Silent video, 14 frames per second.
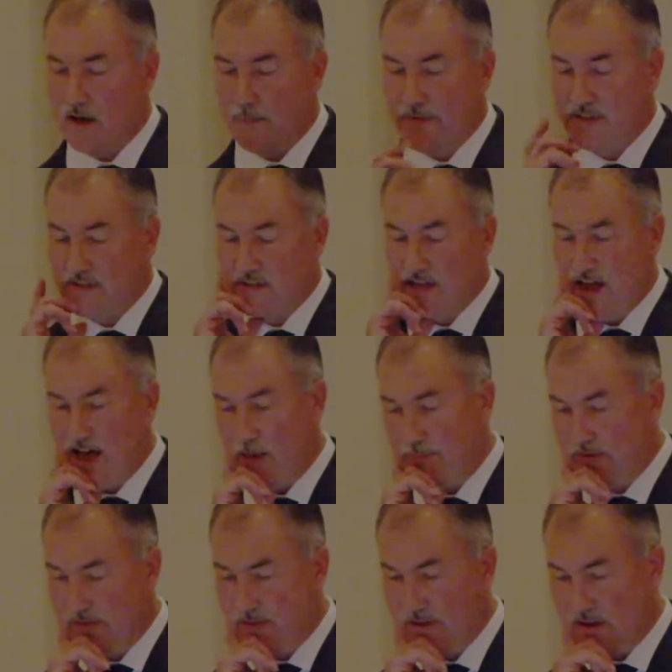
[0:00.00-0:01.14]
up at the
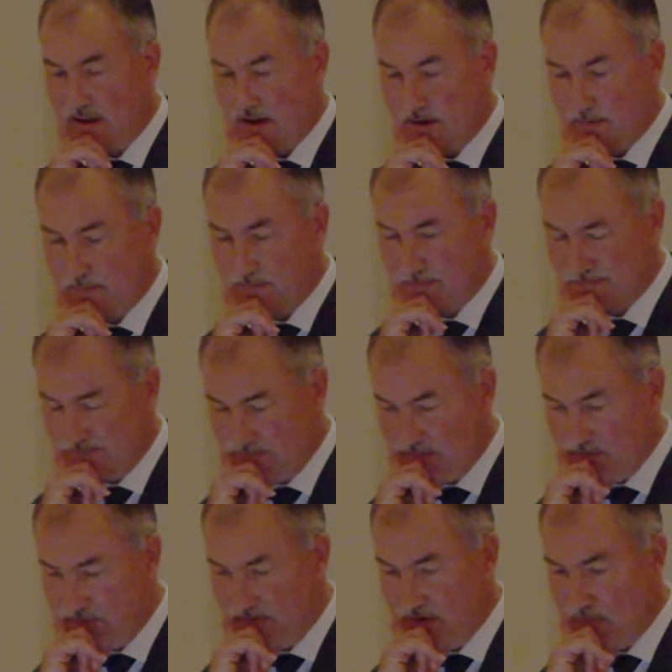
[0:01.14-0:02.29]
top of the
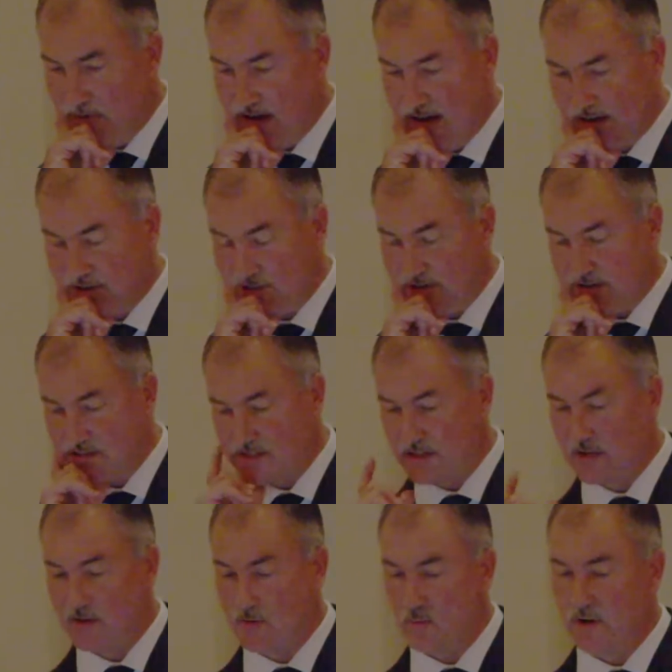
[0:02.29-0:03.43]
view box, you can
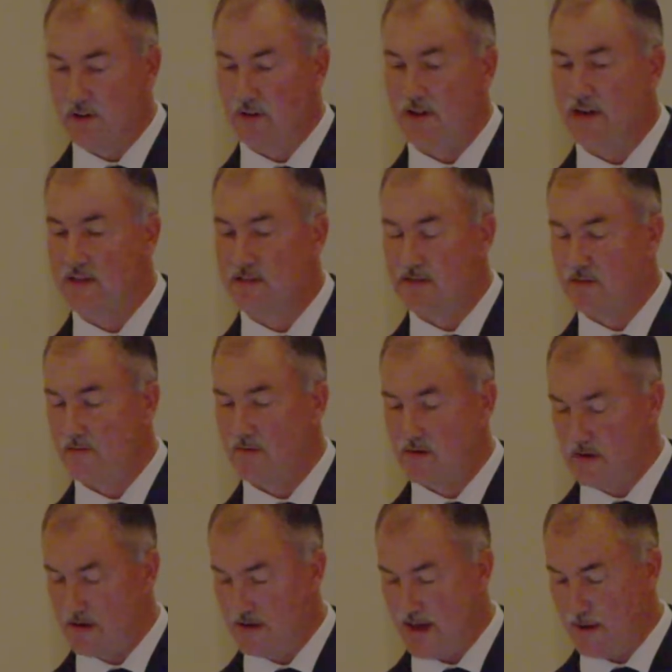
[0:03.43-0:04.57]
see the released
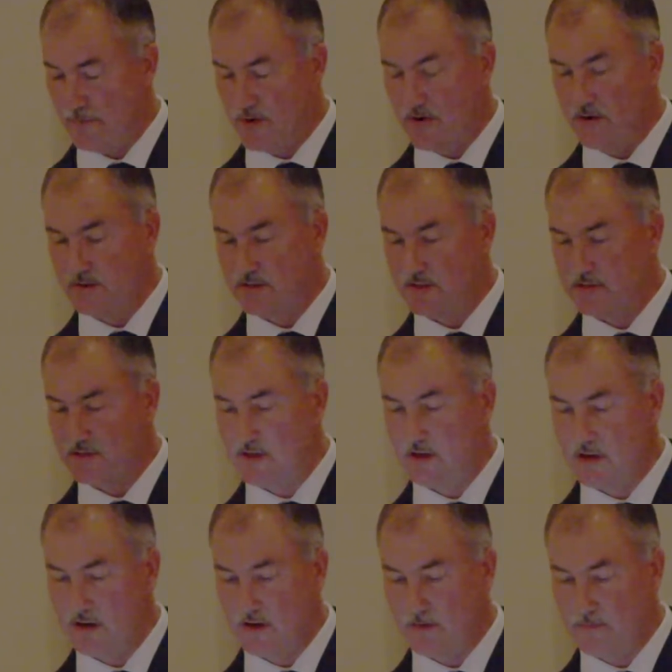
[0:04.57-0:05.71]
aponeurosis and
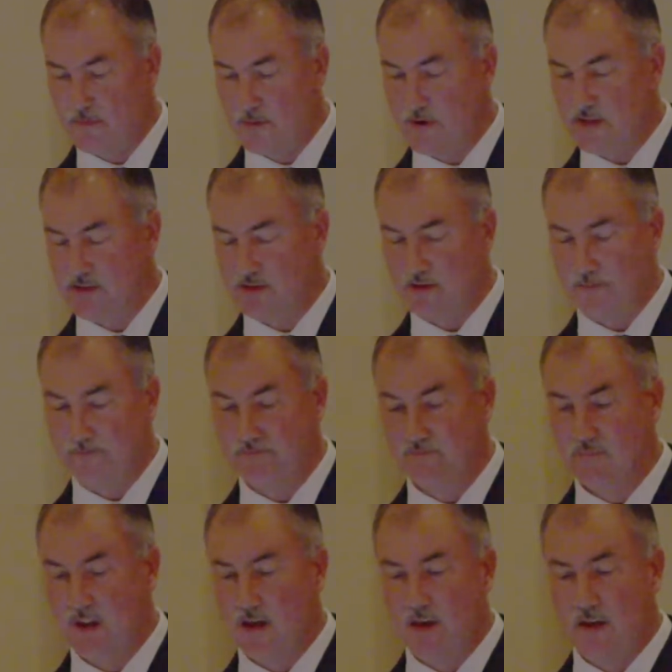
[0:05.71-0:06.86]
then the muscle.
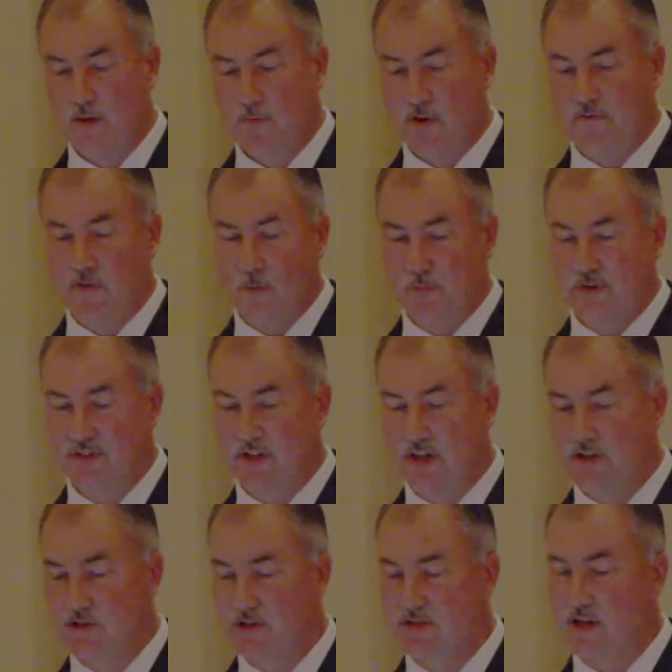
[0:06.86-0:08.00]
Midfoot
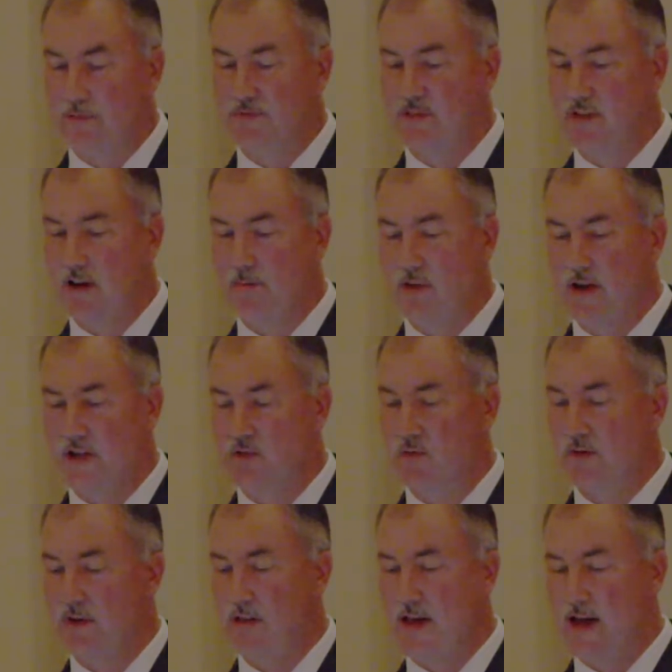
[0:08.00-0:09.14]
procedures help stabilize,
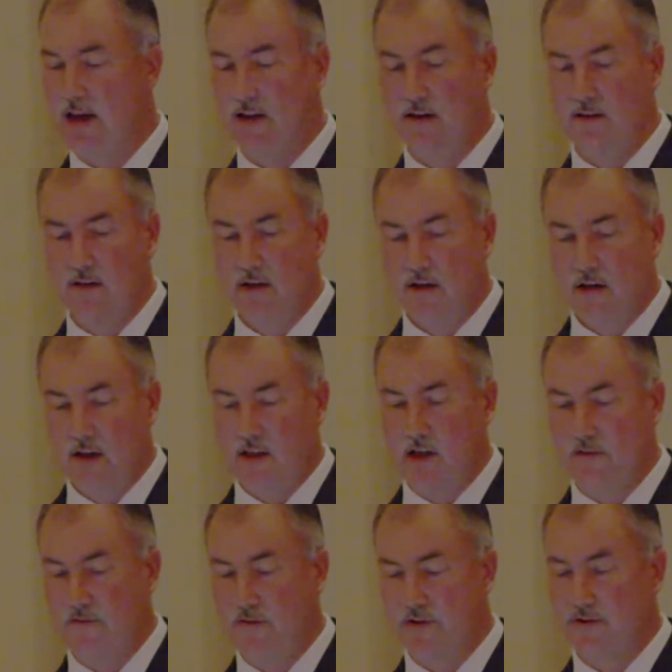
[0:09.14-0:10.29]
realign,
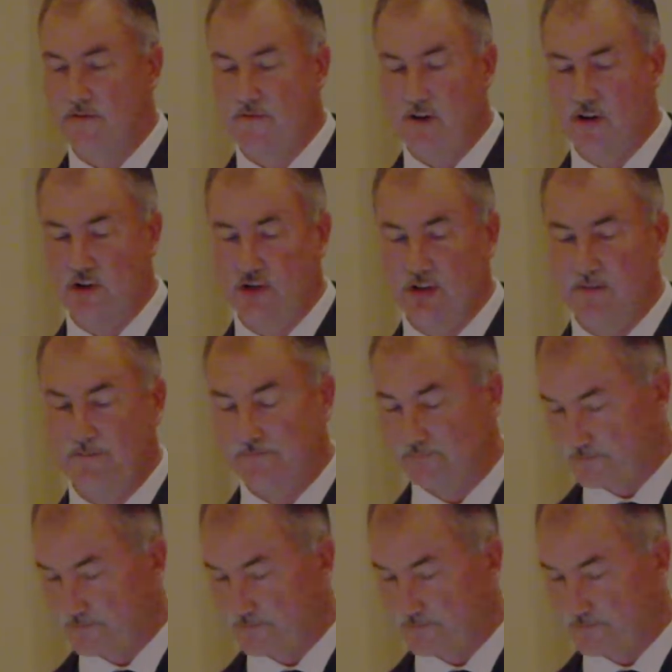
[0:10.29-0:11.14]
allow the foot to function.